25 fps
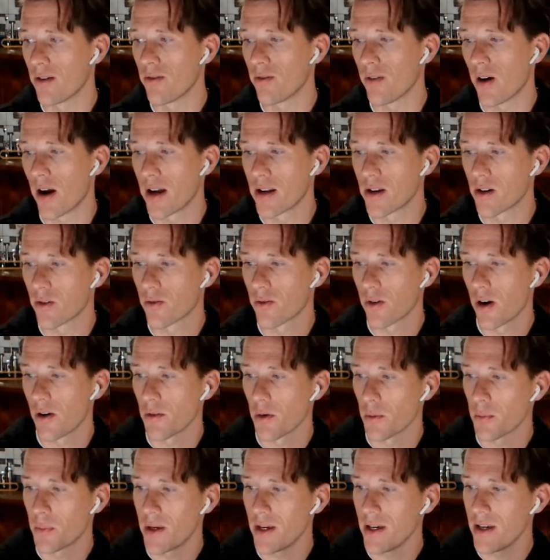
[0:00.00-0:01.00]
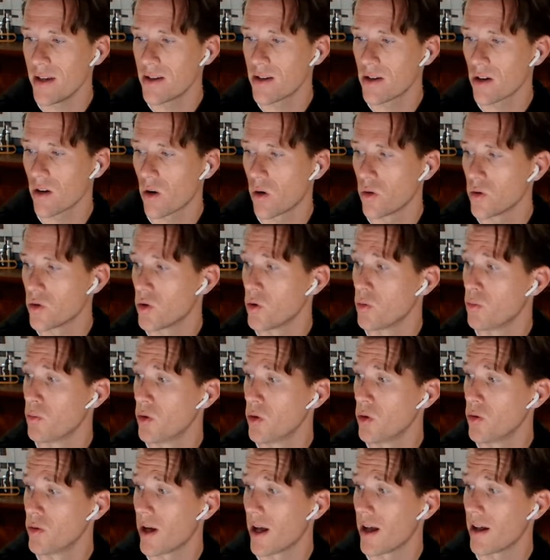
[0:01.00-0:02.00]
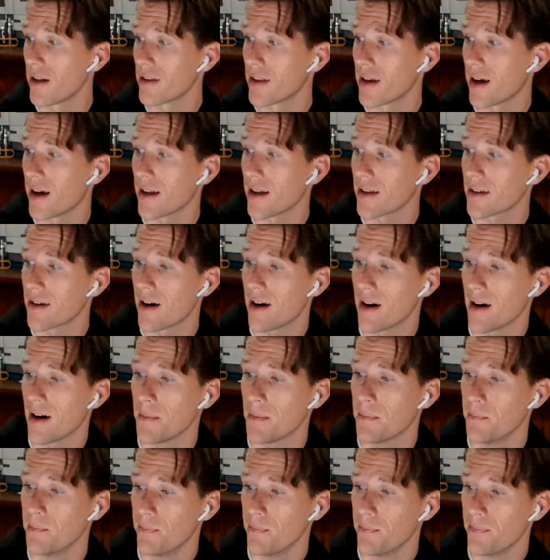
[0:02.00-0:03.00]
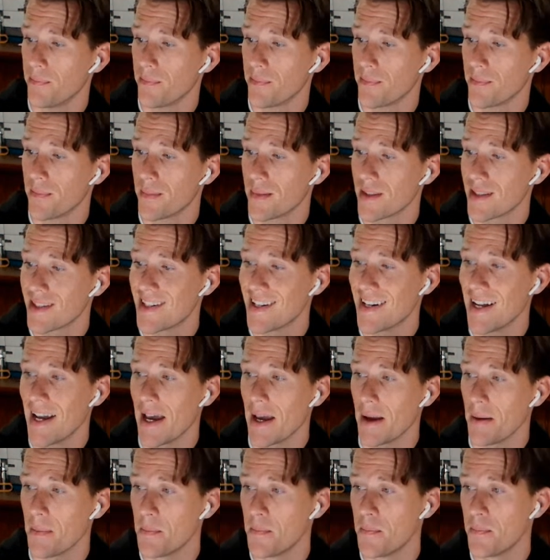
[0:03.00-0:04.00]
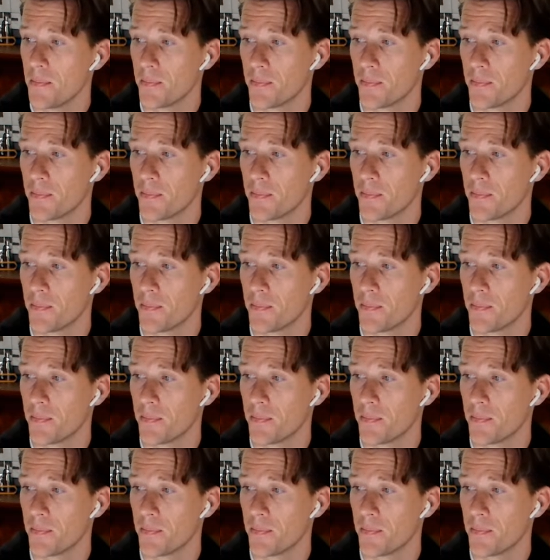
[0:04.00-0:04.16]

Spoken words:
and find your forever piece. Go to BlueNile.com today.